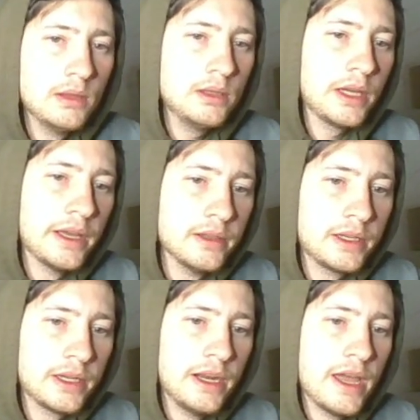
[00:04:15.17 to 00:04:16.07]
Okay,
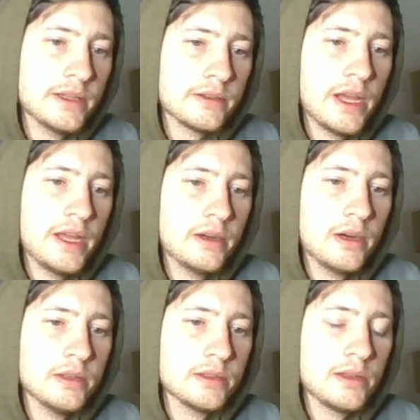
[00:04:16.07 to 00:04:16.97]
looking at Ezra
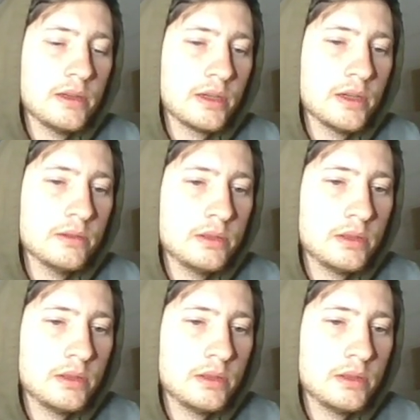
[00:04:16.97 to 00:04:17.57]
Aderhall's logo.